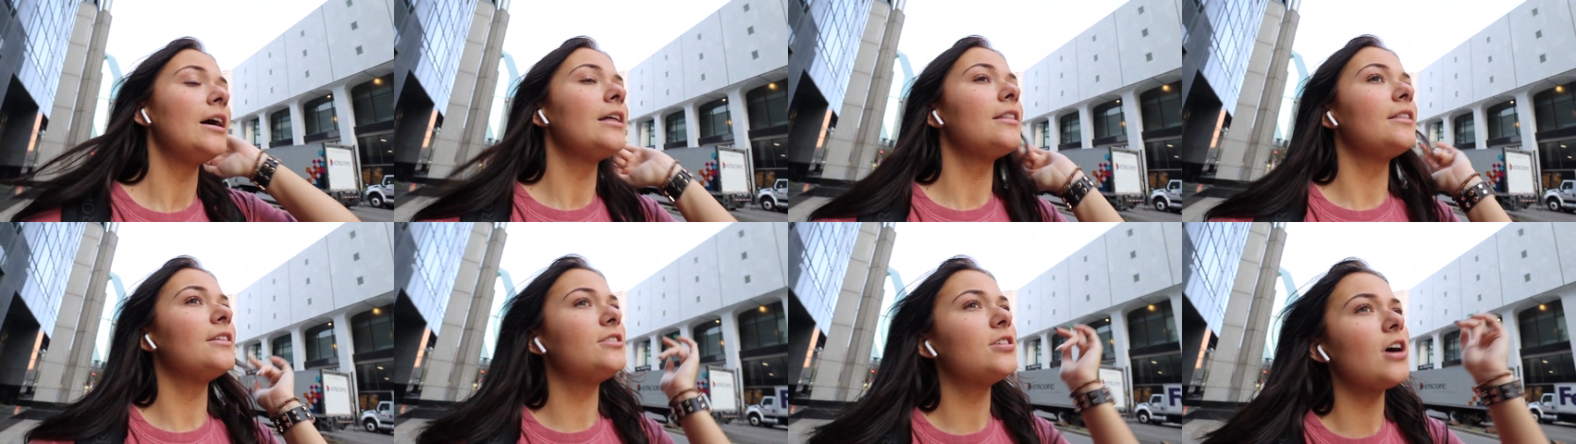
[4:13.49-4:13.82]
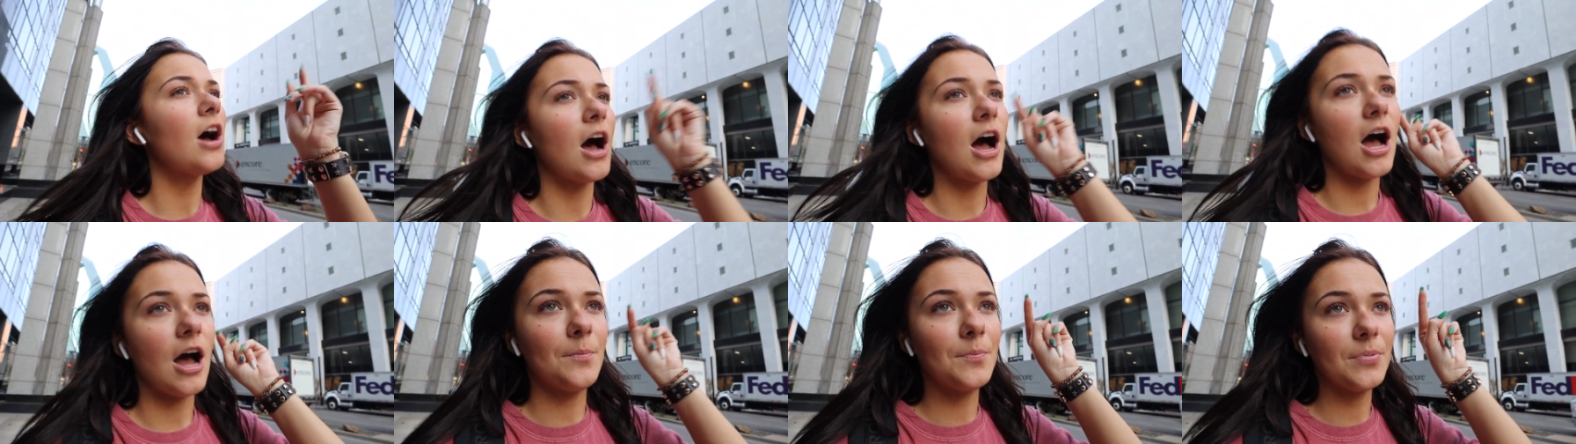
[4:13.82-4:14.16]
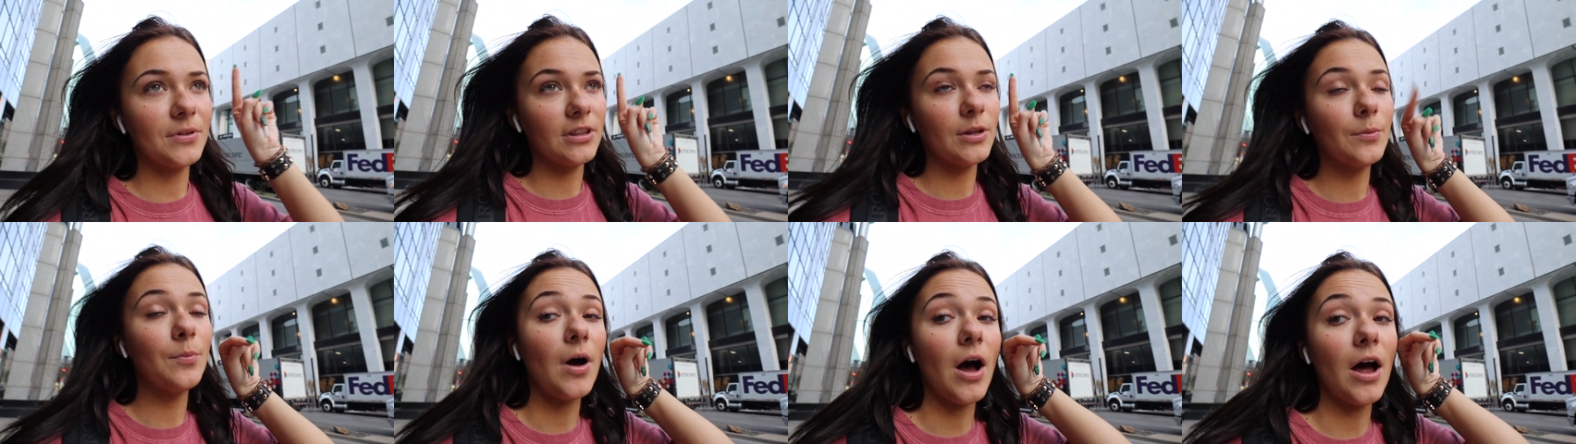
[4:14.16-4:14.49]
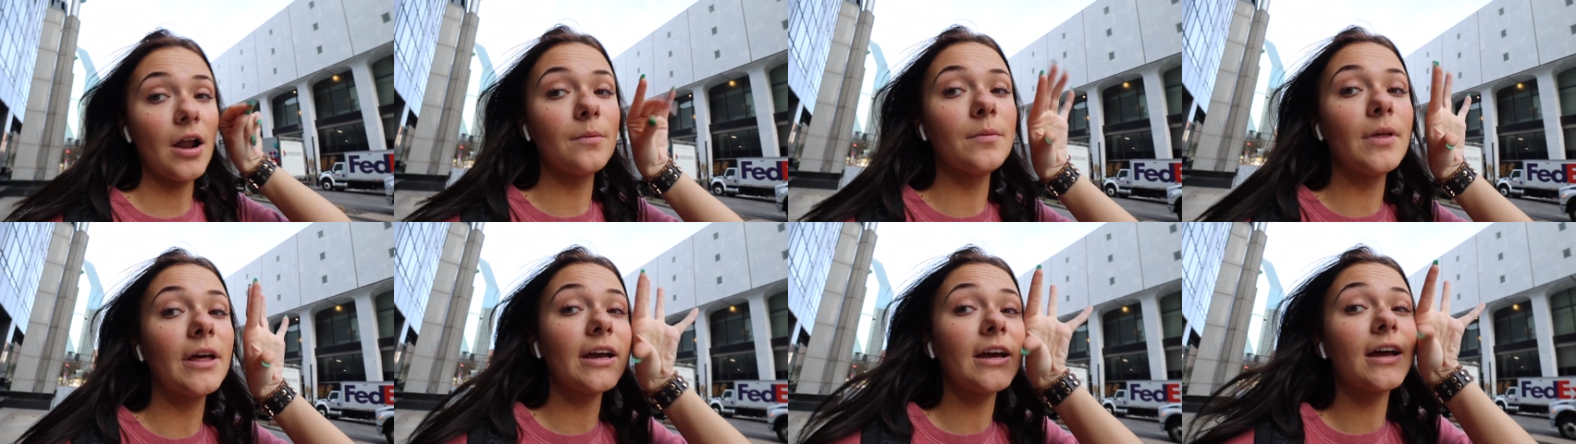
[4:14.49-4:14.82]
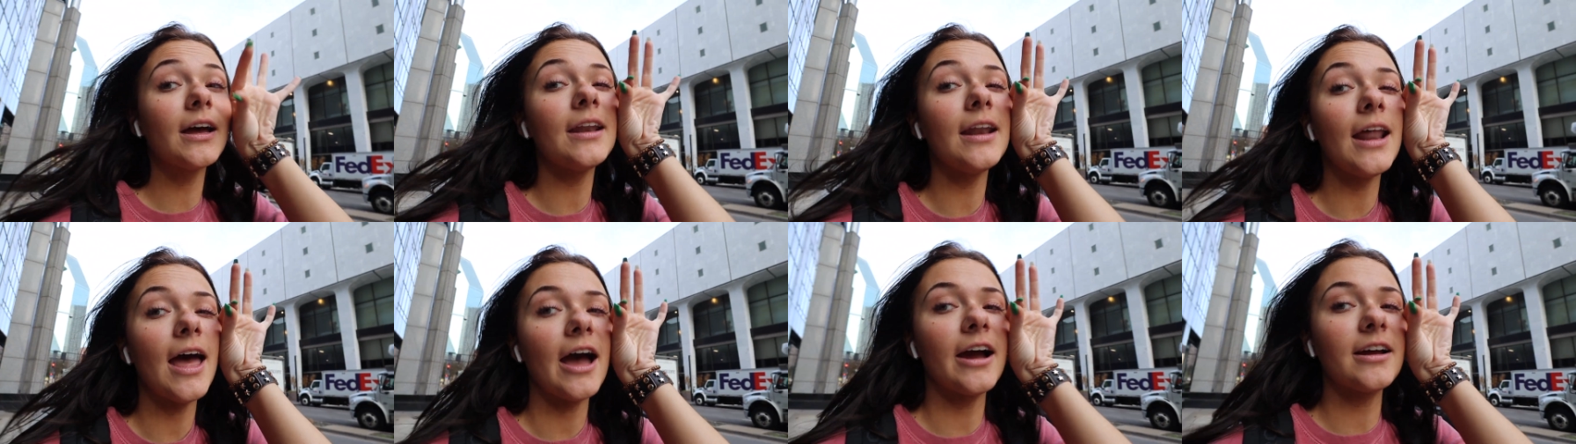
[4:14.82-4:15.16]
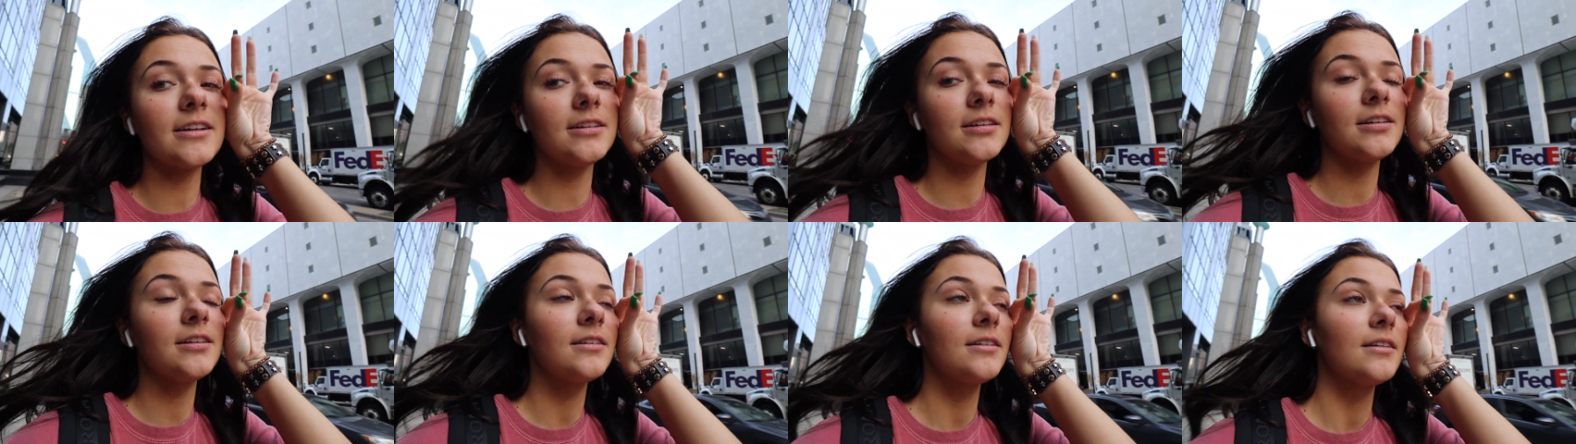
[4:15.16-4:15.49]
the top and the bottom like connect
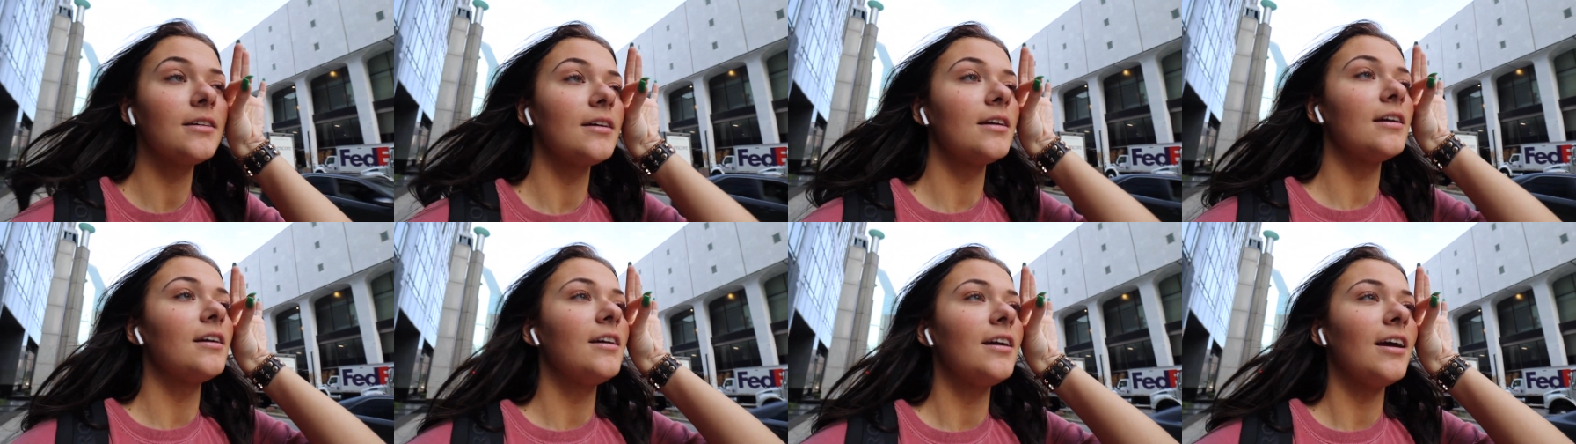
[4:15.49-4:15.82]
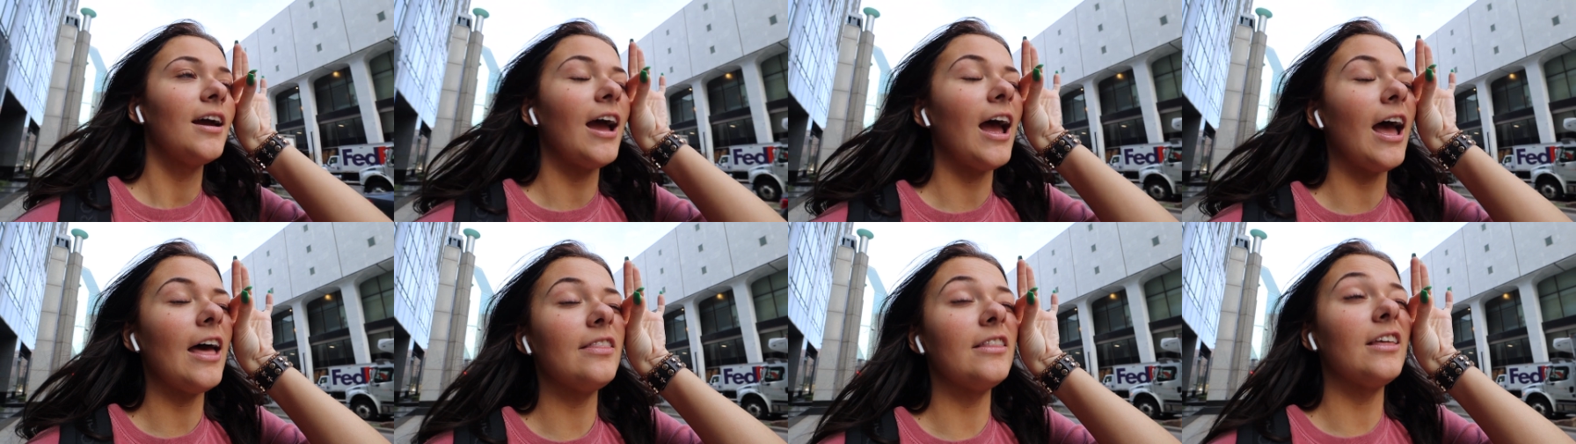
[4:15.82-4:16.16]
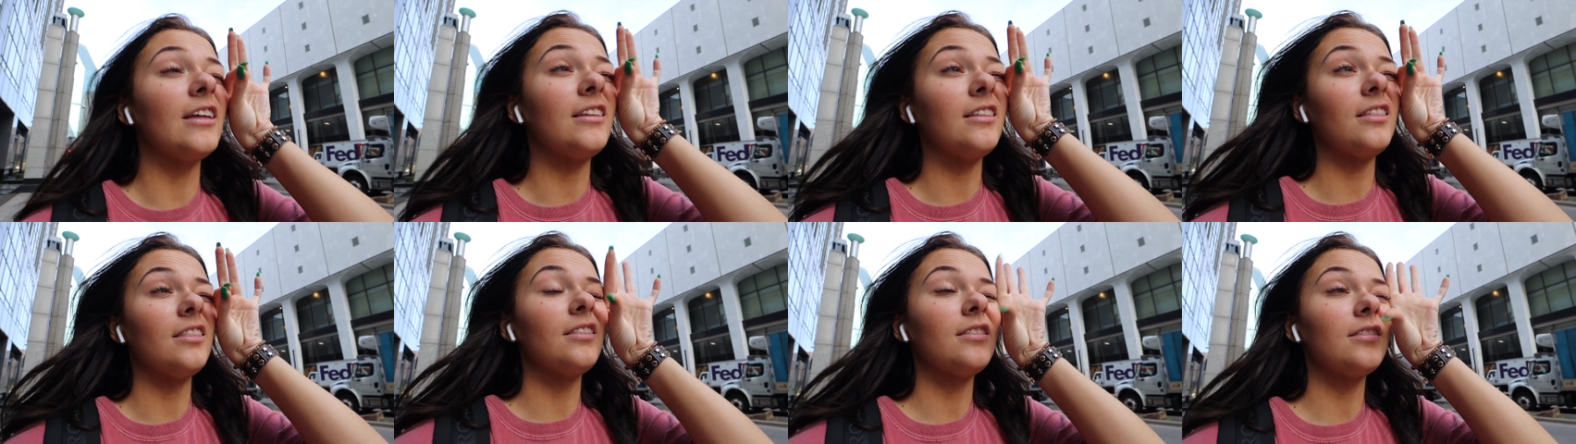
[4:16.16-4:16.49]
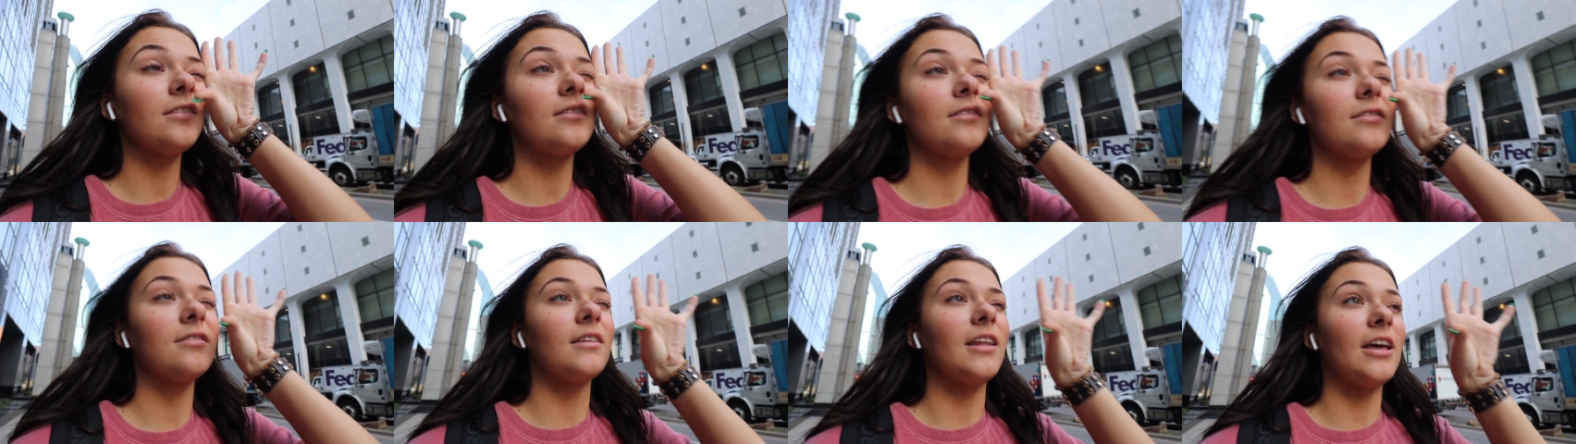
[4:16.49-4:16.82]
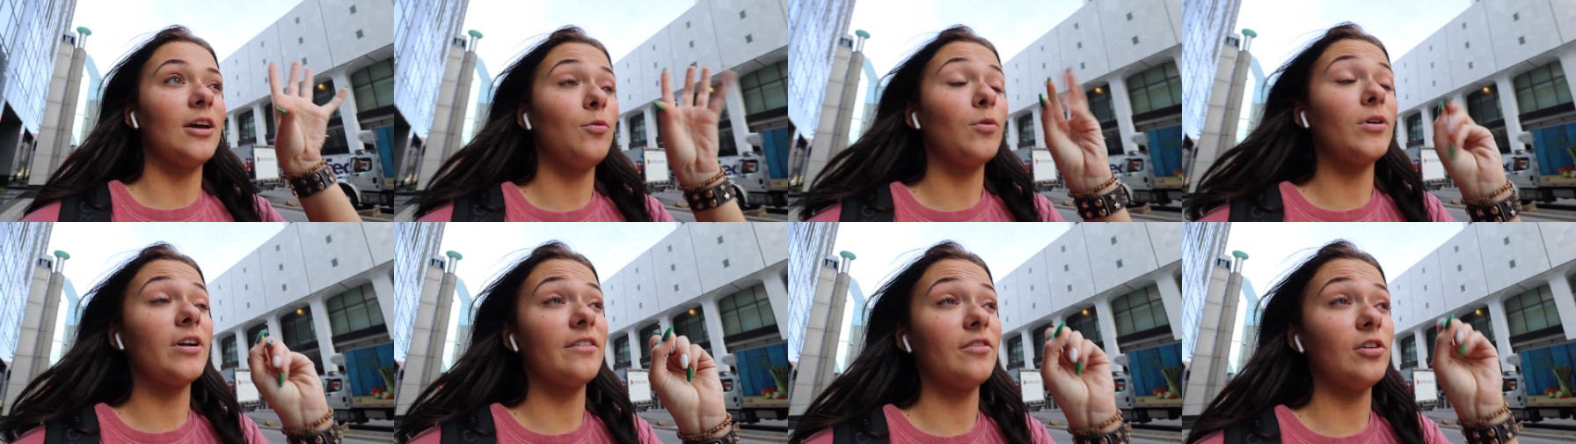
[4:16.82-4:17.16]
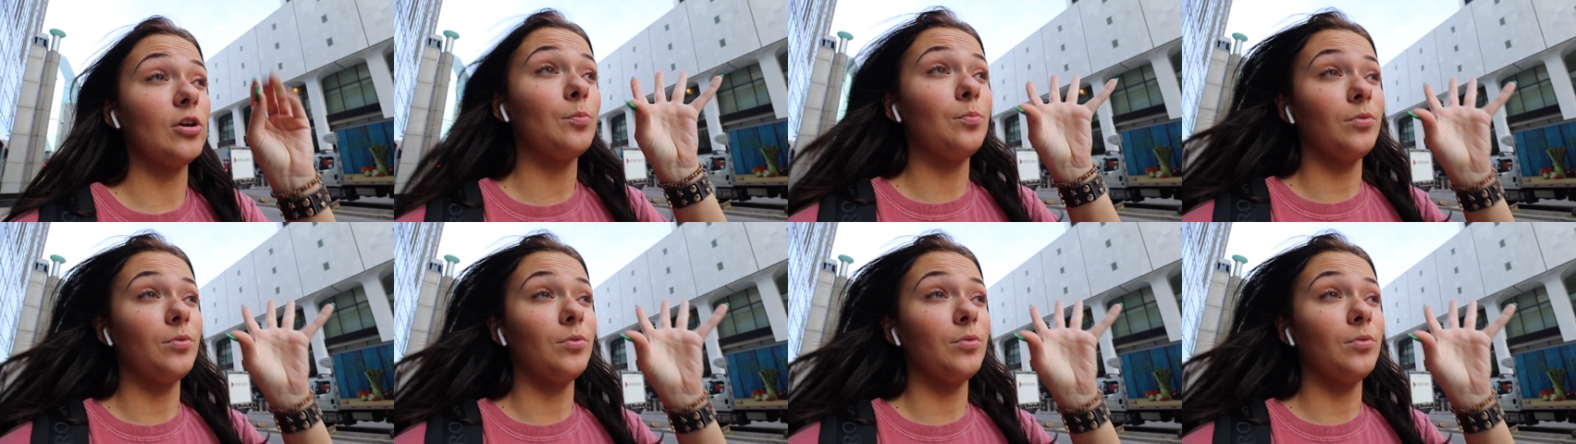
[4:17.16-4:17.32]
and then like whenever you